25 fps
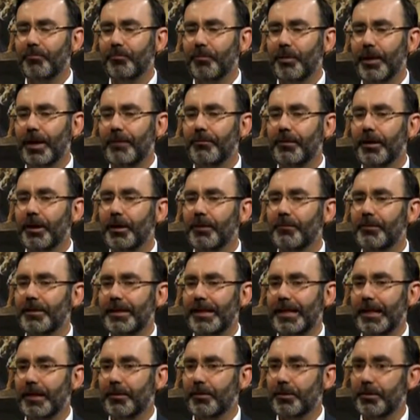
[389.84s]
we have a lot of
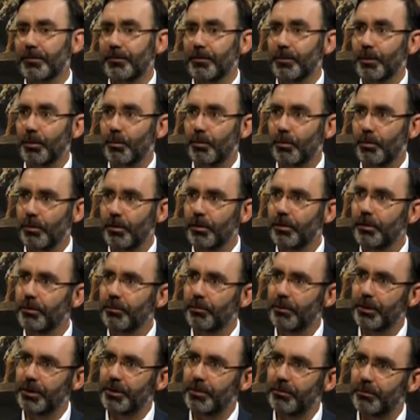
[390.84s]
his letters from the war,
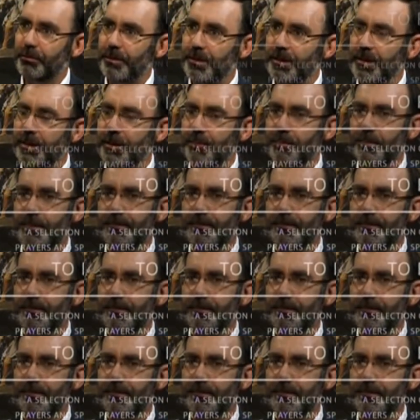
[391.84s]
which were sent to